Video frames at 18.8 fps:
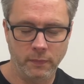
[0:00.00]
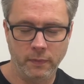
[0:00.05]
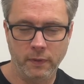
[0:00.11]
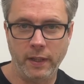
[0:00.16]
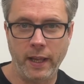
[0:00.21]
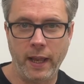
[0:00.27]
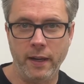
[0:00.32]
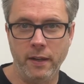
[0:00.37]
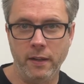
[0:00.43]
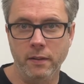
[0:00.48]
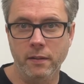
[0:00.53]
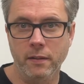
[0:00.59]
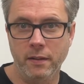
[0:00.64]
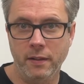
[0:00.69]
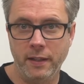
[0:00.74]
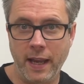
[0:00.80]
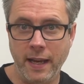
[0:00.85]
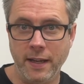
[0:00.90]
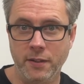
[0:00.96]
then
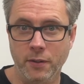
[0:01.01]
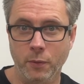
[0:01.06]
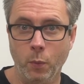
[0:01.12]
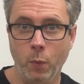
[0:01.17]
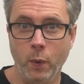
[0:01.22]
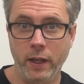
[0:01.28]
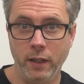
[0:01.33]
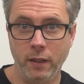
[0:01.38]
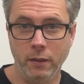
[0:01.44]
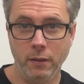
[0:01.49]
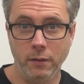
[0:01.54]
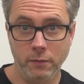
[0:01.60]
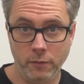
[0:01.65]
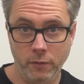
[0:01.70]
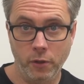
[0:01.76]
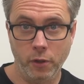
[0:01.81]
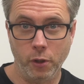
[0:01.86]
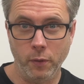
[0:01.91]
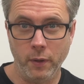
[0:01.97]
data will
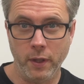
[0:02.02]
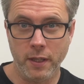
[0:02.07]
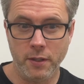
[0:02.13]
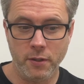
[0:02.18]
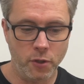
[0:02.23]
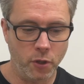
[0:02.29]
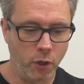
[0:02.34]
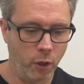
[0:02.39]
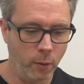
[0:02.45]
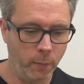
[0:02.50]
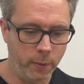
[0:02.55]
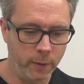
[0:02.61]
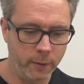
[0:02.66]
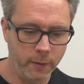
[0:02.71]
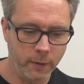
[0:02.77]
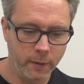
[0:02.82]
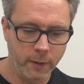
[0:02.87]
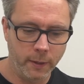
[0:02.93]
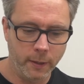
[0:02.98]
do this job
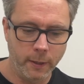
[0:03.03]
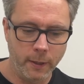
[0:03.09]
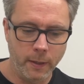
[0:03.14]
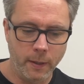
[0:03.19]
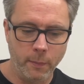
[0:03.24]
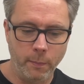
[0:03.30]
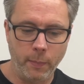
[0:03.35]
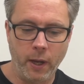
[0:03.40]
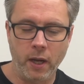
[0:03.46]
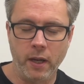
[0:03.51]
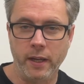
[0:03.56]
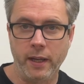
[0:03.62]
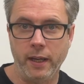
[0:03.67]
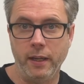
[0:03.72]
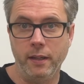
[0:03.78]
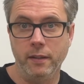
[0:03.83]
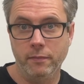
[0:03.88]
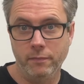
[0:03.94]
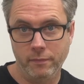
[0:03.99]

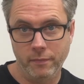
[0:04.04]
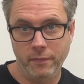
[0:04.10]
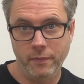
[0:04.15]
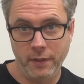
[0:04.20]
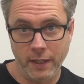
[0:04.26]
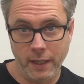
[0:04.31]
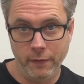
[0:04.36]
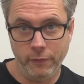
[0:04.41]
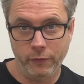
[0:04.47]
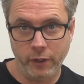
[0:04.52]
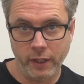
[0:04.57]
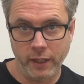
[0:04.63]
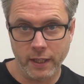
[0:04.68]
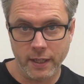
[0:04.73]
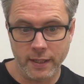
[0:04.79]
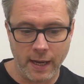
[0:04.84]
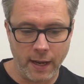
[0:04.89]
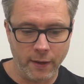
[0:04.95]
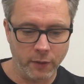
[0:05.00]
by delivering
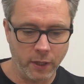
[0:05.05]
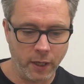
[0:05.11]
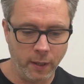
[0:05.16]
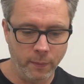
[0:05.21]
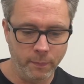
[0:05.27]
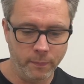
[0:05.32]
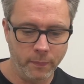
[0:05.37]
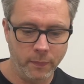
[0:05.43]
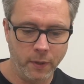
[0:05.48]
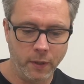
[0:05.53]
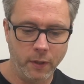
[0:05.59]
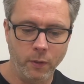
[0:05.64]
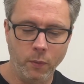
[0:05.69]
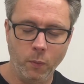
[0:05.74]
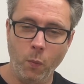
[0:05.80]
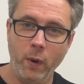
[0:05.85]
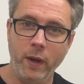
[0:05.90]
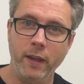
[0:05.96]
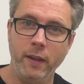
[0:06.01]
this outcome
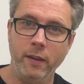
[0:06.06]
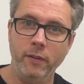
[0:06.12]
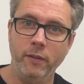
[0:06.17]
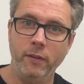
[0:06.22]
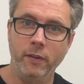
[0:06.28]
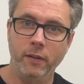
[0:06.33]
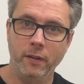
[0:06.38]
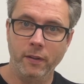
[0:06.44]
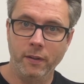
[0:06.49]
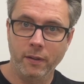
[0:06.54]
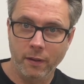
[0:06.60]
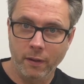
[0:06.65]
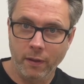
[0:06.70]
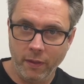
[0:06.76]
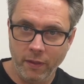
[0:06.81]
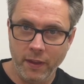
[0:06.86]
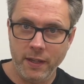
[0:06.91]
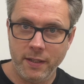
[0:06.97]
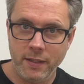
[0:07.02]
with
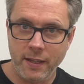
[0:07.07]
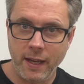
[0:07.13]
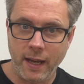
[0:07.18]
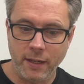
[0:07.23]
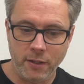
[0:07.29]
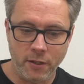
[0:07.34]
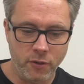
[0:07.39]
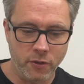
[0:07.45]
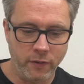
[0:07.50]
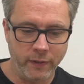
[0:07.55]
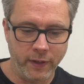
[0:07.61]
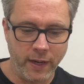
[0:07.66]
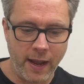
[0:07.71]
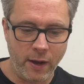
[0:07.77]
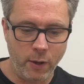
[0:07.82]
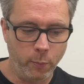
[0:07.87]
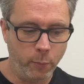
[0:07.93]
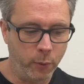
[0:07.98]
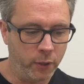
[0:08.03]
this data-driven
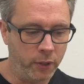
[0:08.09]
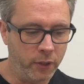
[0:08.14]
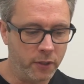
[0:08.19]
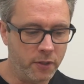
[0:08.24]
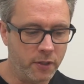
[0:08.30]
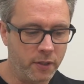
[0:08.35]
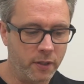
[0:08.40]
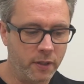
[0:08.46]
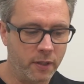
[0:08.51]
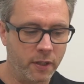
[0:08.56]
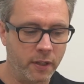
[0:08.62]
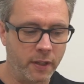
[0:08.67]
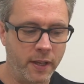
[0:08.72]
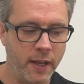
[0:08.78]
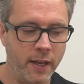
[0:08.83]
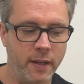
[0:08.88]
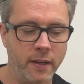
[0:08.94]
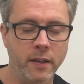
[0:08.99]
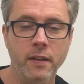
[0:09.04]
output, and
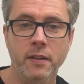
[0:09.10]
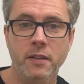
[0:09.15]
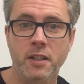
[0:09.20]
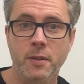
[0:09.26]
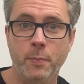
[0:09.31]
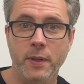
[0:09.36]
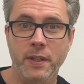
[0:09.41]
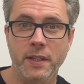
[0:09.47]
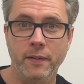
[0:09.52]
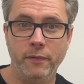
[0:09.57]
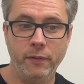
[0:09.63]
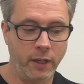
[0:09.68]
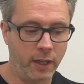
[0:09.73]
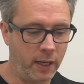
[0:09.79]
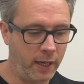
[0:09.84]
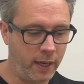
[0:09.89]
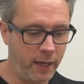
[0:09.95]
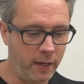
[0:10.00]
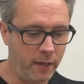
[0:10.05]
then
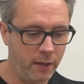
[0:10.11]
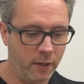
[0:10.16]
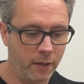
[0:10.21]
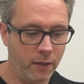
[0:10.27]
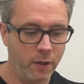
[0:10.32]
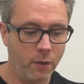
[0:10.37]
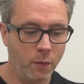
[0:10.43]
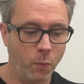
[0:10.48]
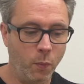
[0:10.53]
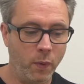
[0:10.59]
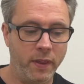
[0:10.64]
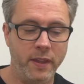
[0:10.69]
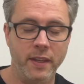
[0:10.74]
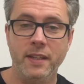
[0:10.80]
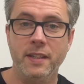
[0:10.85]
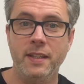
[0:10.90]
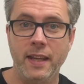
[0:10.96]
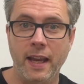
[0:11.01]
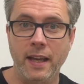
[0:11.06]
specifically with
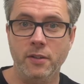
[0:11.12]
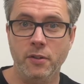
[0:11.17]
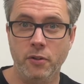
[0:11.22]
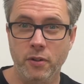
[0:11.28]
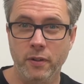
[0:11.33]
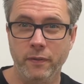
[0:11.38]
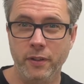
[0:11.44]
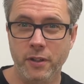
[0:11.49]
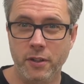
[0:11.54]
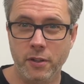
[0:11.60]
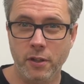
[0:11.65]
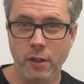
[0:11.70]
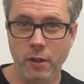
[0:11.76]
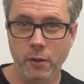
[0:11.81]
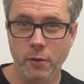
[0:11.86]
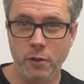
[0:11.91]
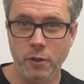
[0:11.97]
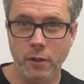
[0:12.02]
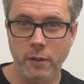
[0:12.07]
this data-driven
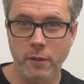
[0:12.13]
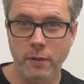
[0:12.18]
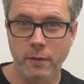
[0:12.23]
solution.